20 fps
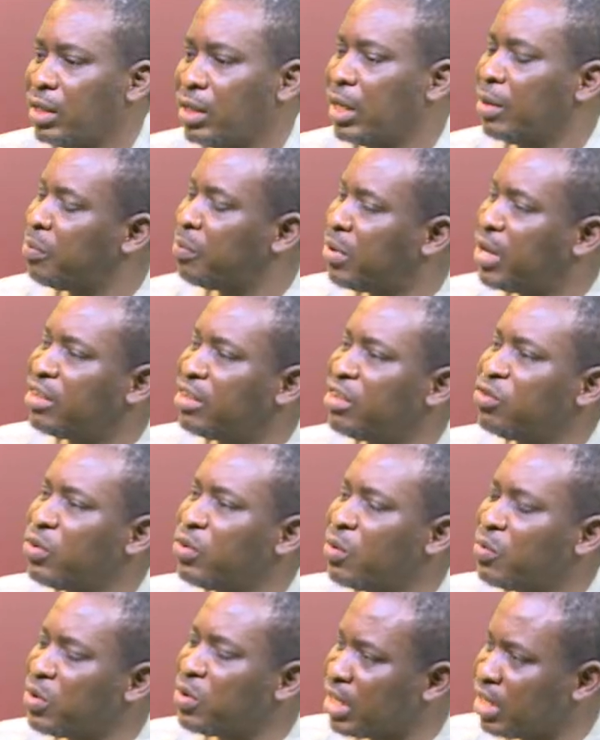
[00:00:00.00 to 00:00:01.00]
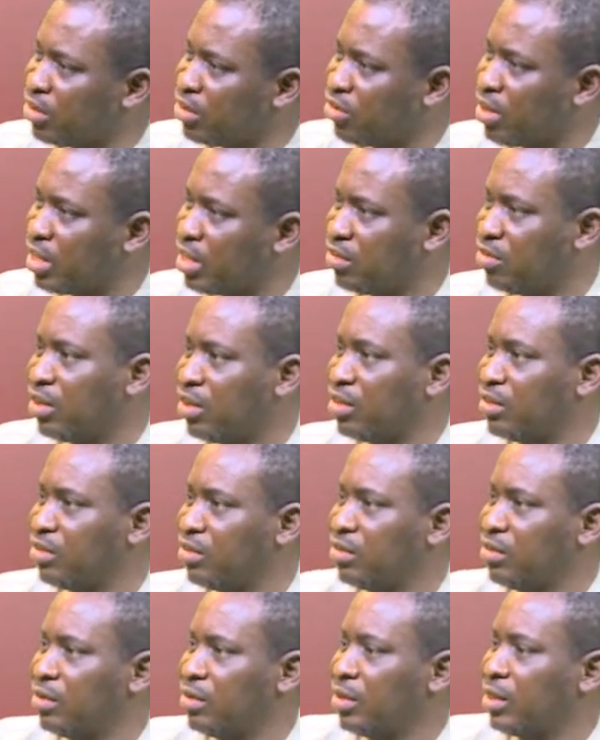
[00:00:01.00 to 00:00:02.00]
and places where we need
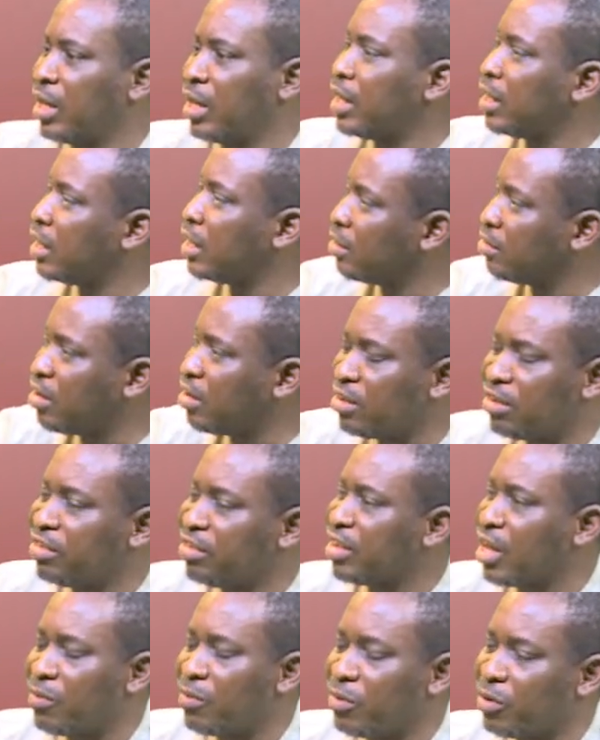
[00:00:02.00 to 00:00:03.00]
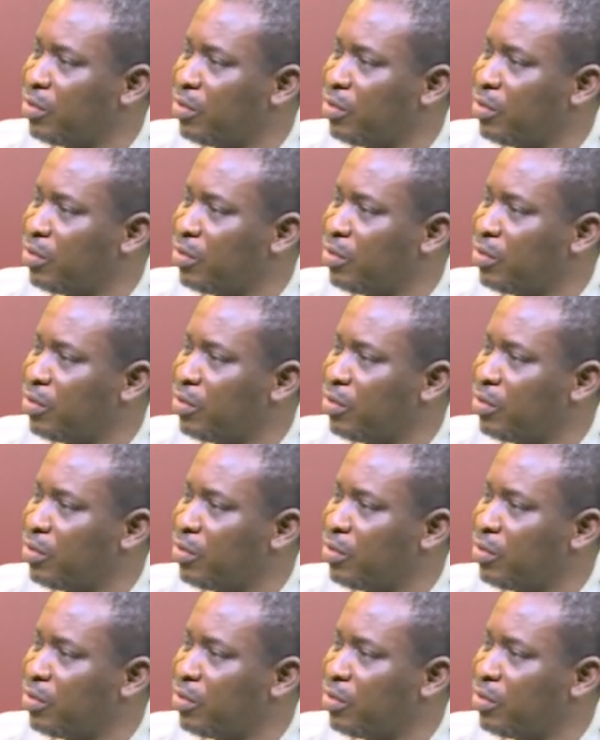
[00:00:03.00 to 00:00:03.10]
changes the, the changes can be